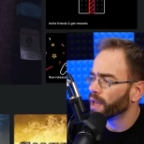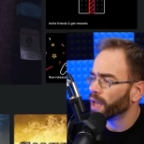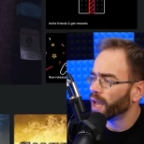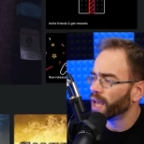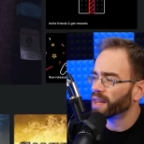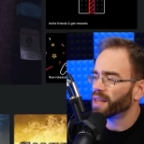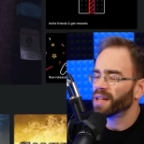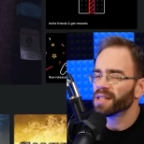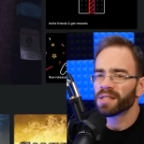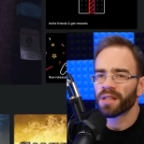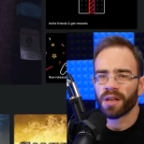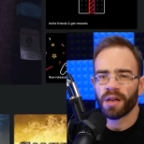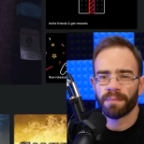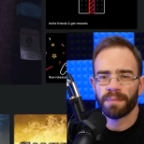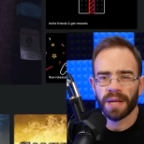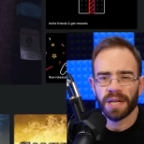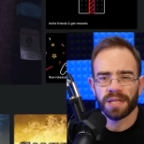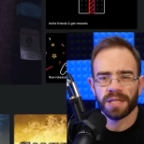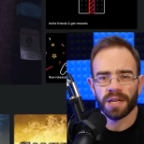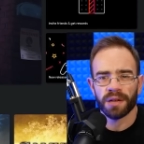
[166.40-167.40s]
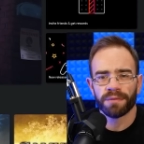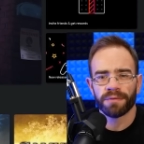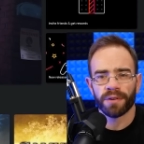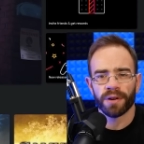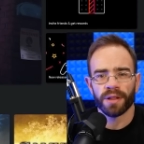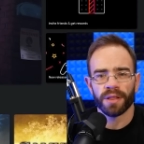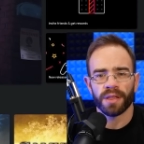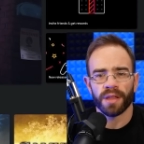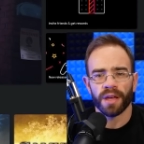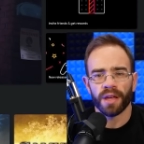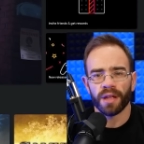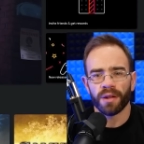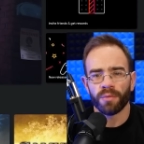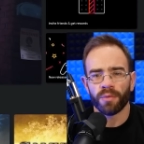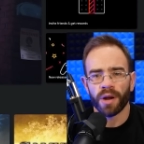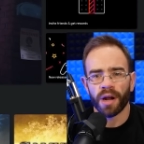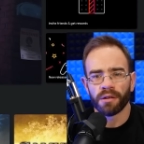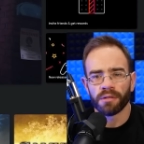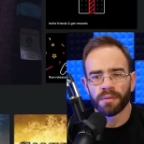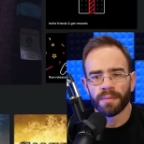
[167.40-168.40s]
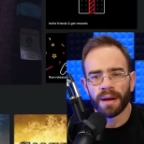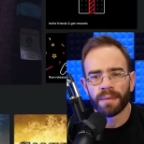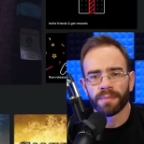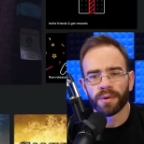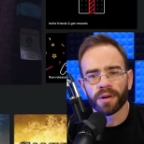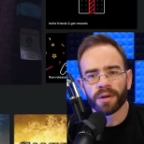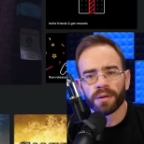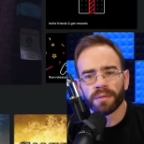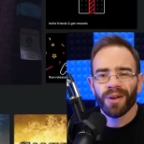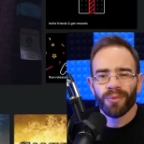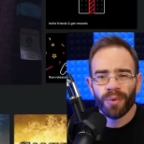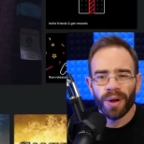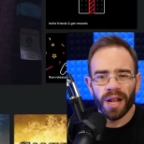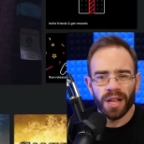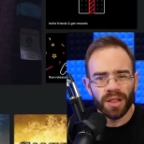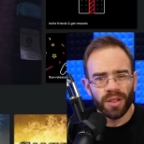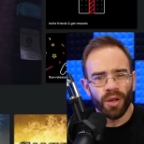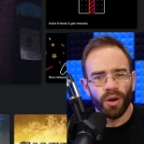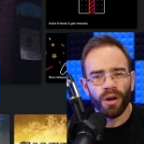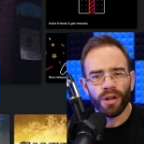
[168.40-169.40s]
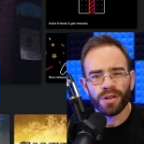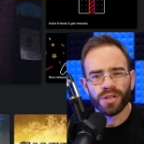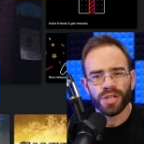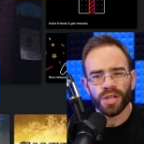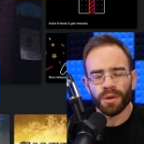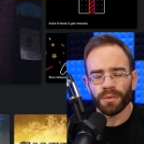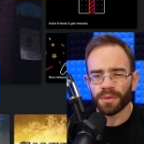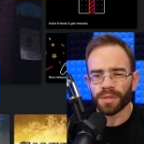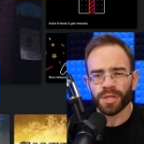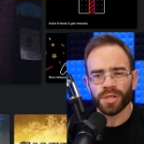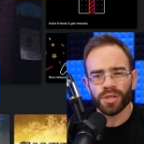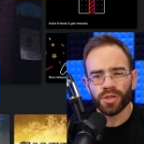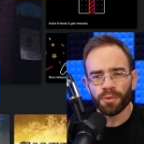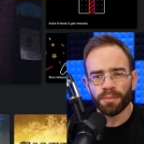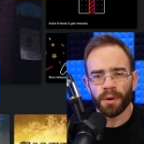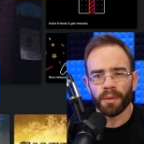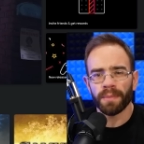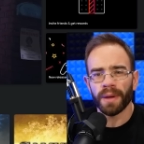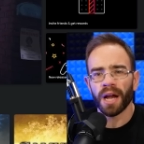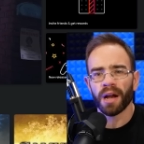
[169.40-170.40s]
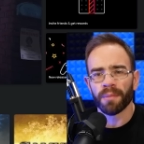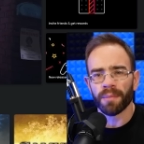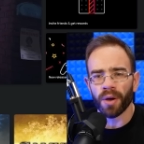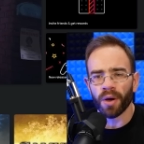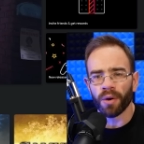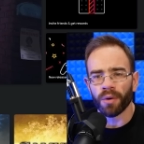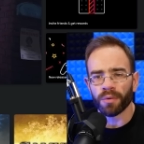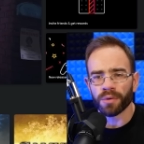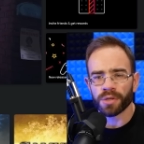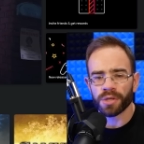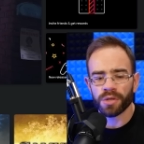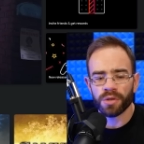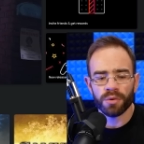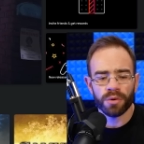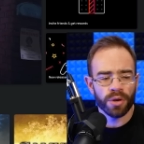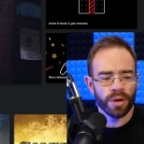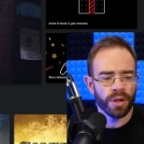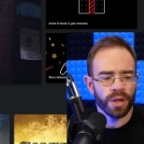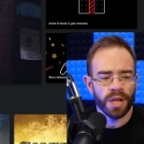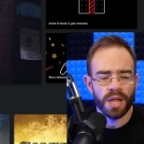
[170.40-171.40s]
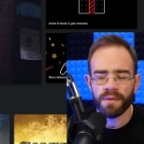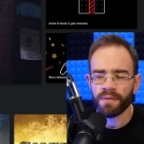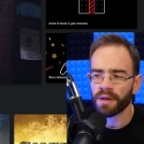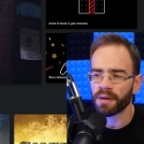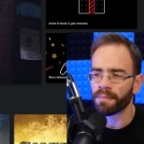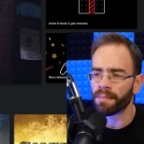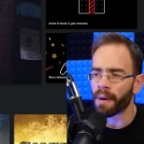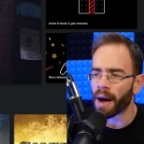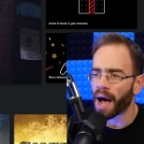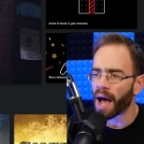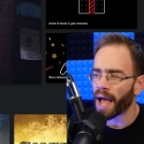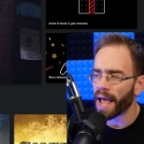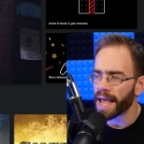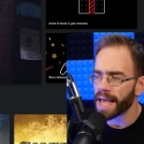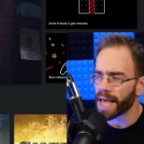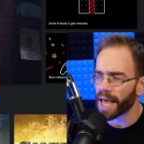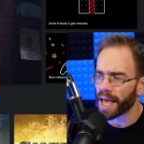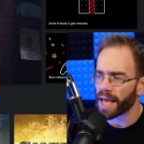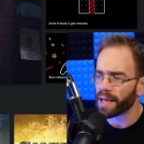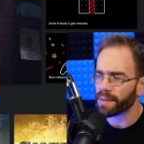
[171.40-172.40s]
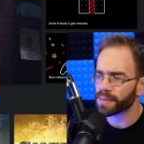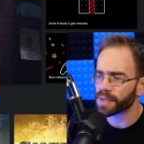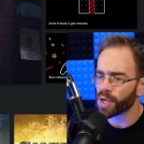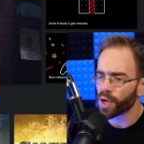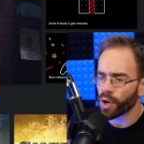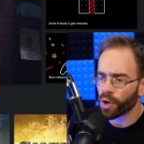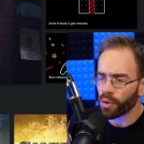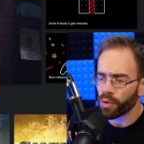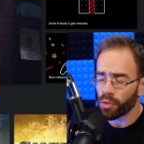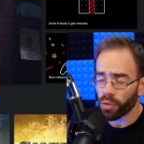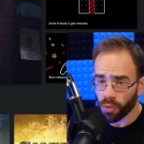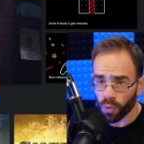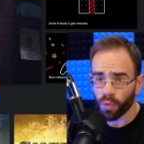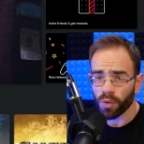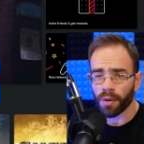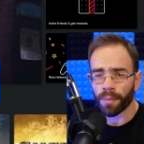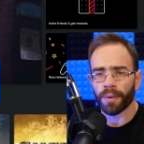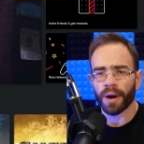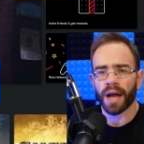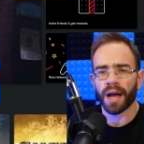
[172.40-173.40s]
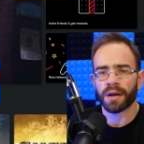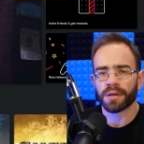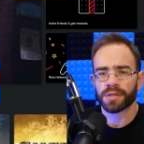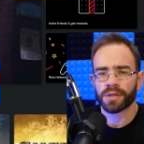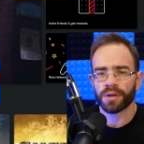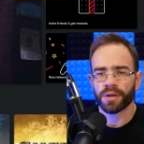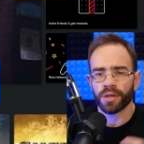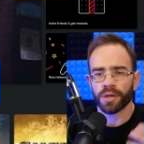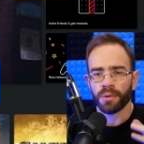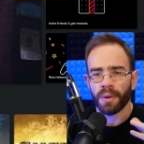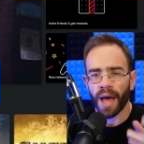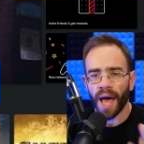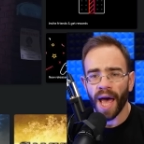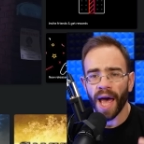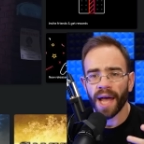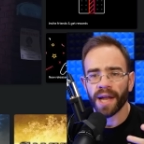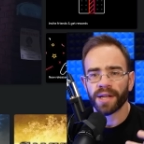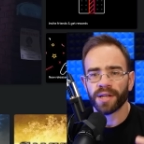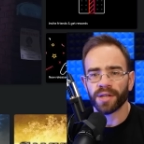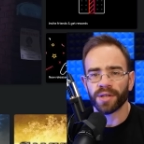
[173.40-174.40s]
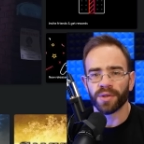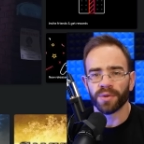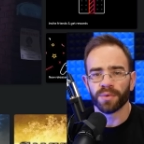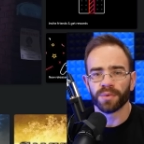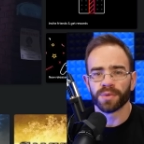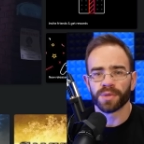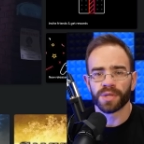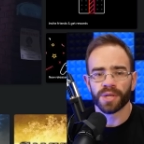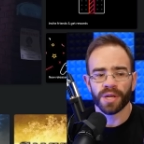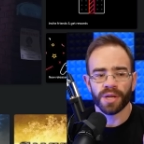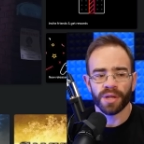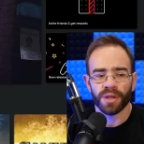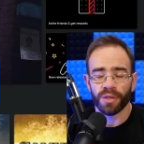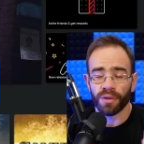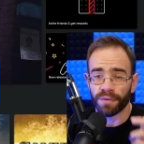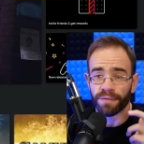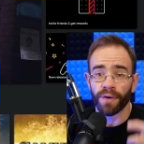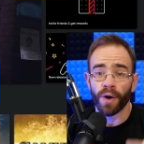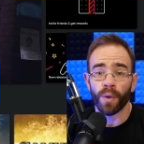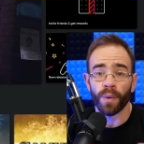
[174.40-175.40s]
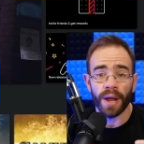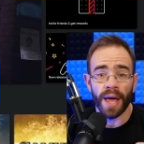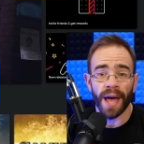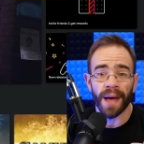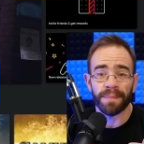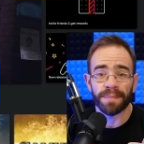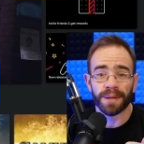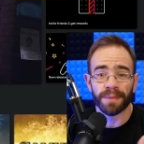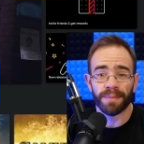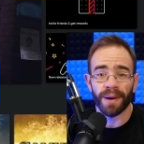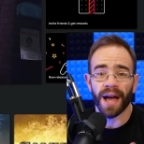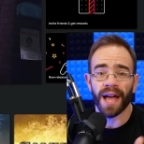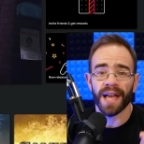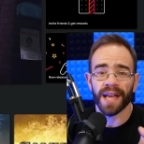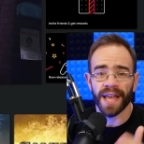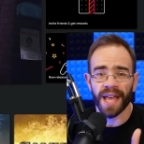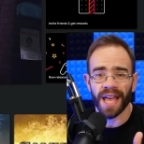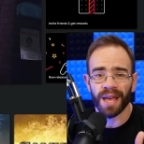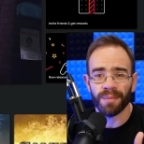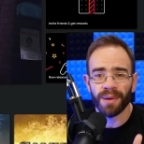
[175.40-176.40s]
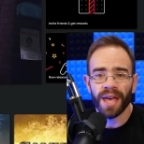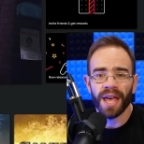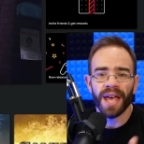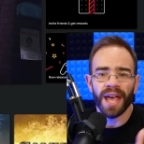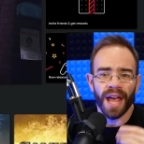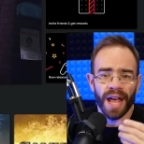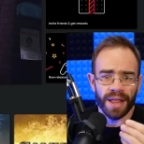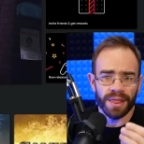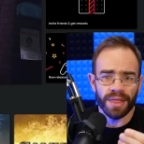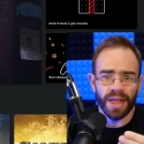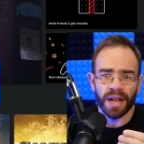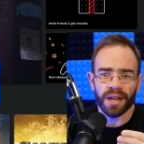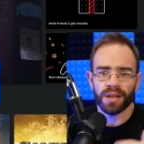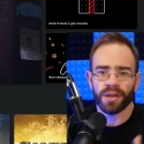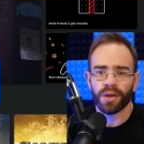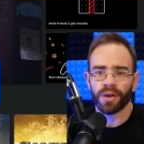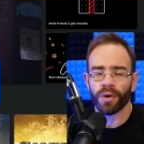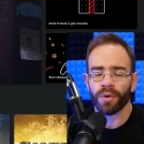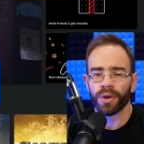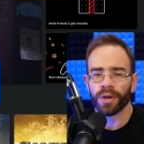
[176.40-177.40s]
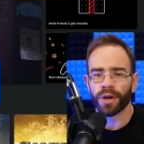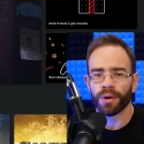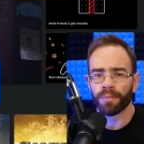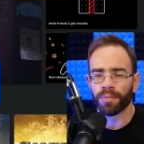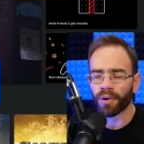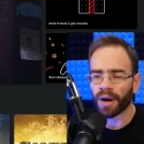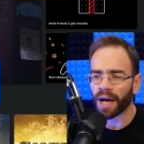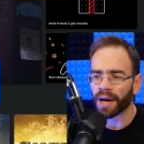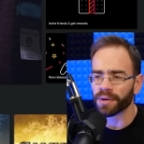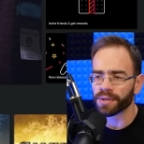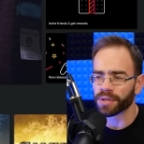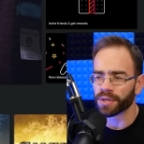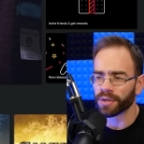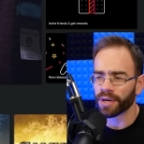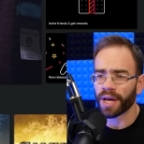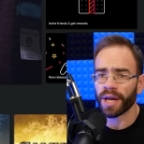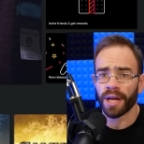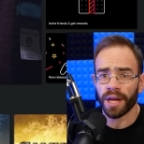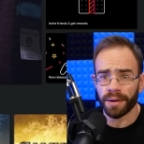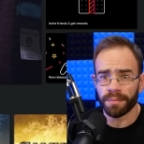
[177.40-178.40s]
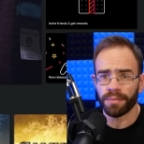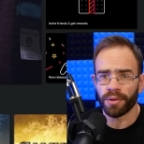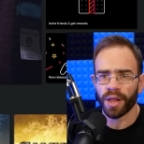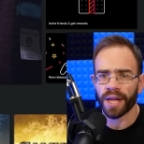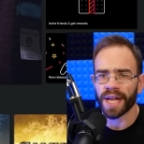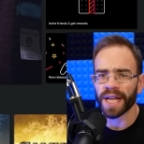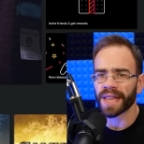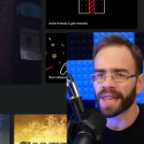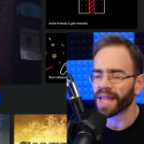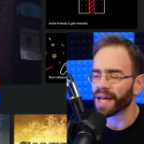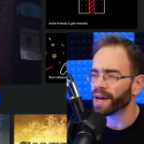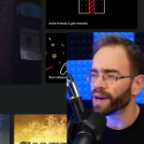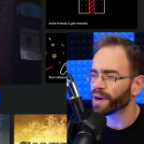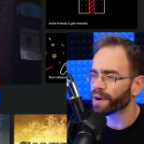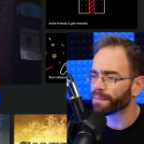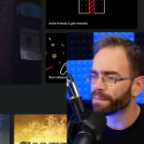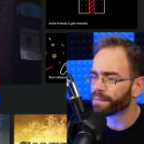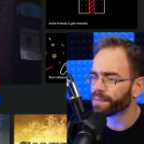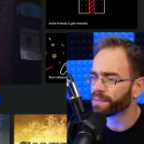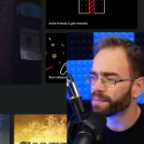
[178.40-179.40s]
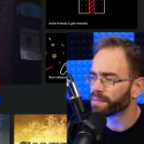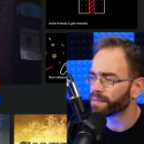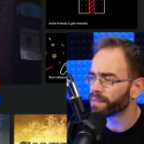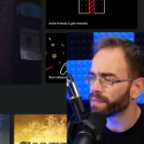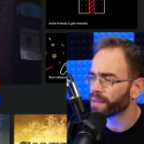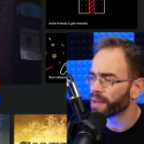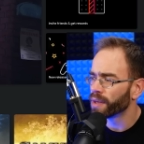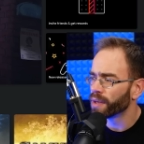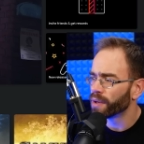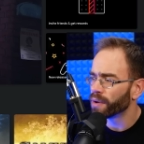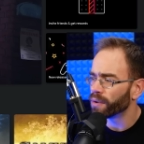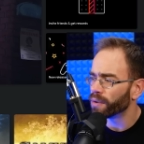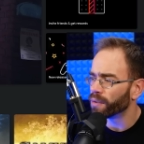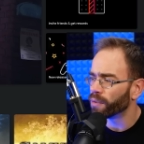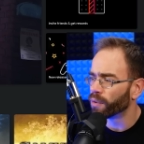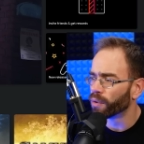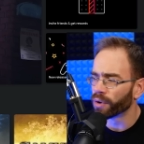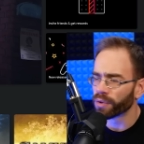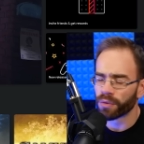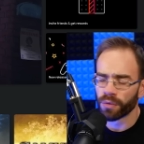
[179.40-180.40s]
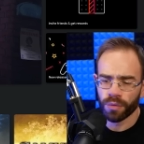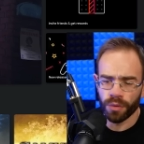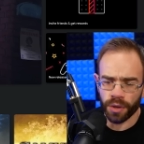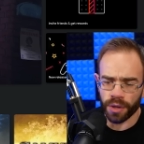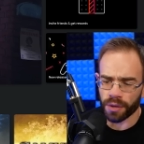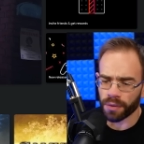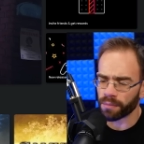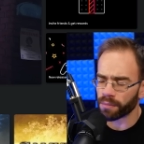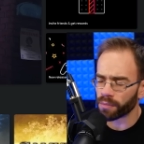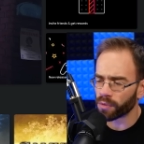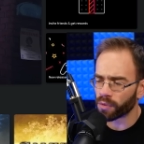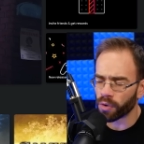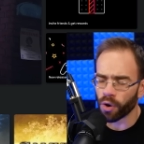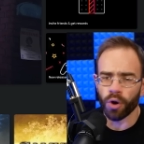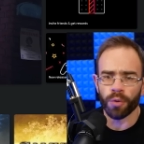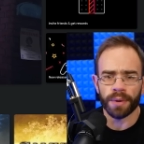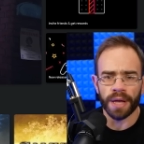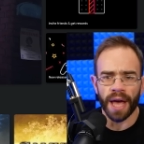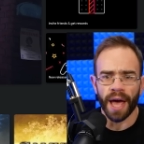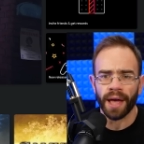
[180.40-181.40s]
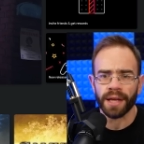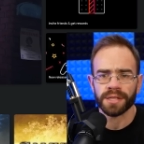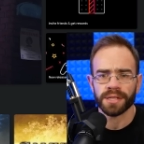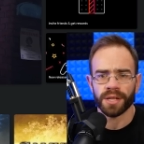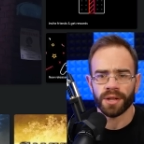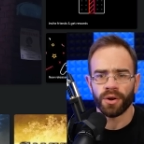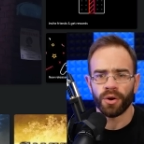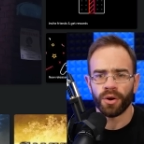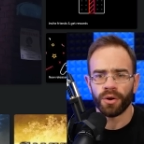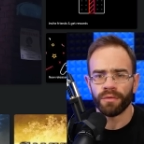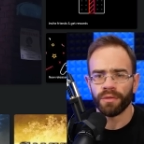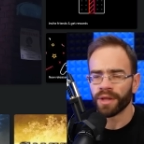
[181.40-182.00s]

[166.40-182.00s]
It does look a bit different than what I remember. When it launched, it was super bare bones. You couldn't even buy games through the browser. You had to use the phone app to buy a game, and then you could go to your browser and play it there, or through the Chromecast and all of